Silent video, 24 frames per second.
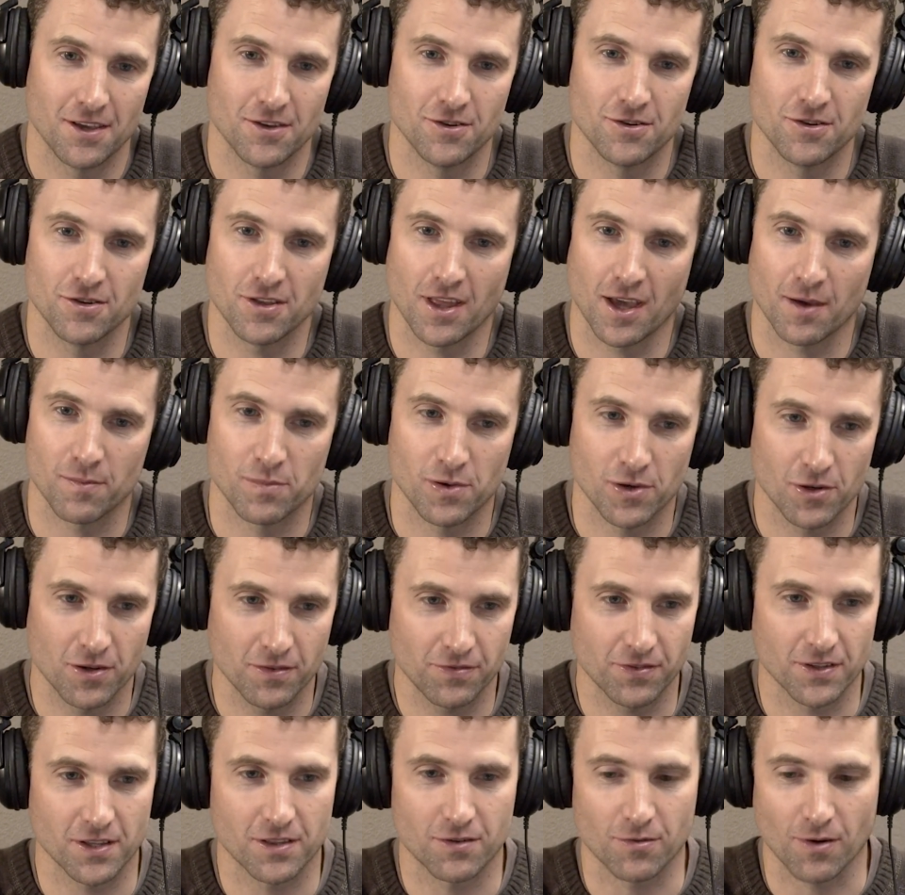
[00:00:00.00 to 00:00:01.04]
you do that
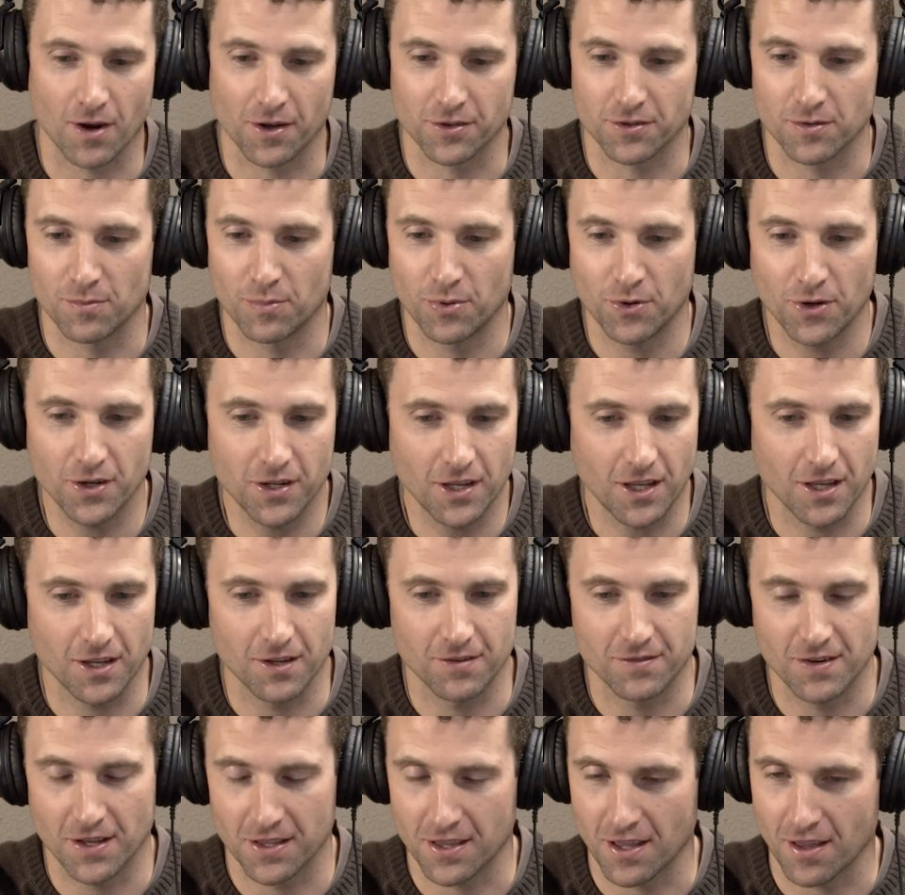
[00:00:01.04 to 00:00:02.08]
beautifully throughout the book.
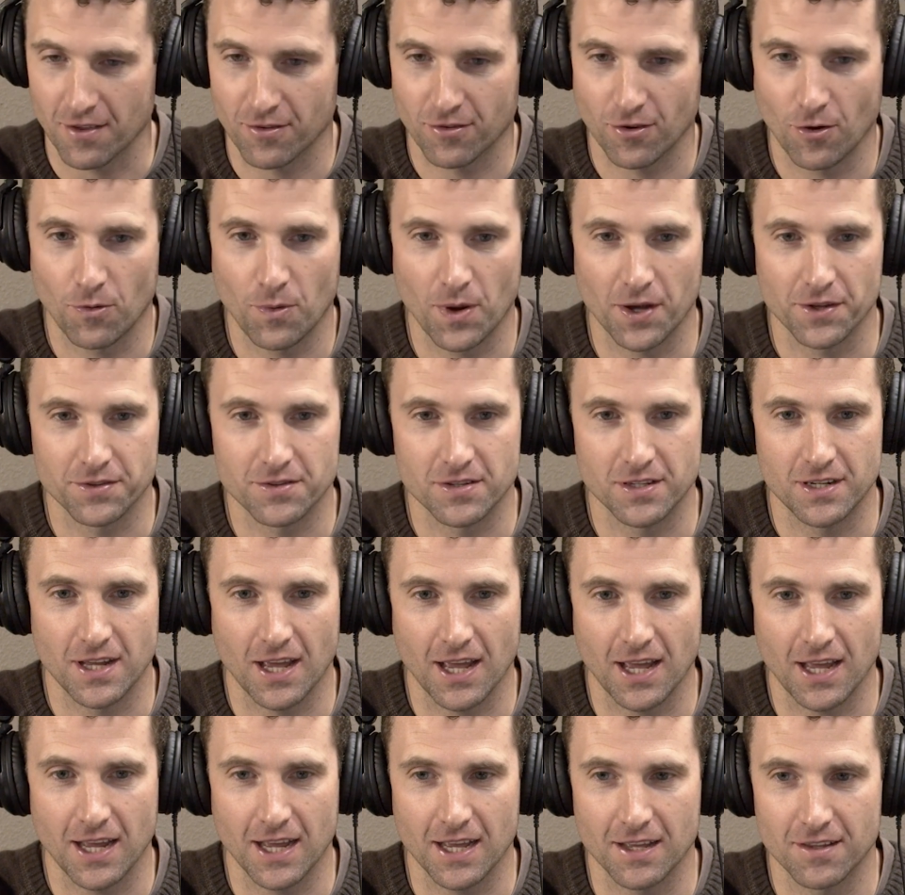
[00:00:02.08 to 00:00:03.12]
You've done that so well today.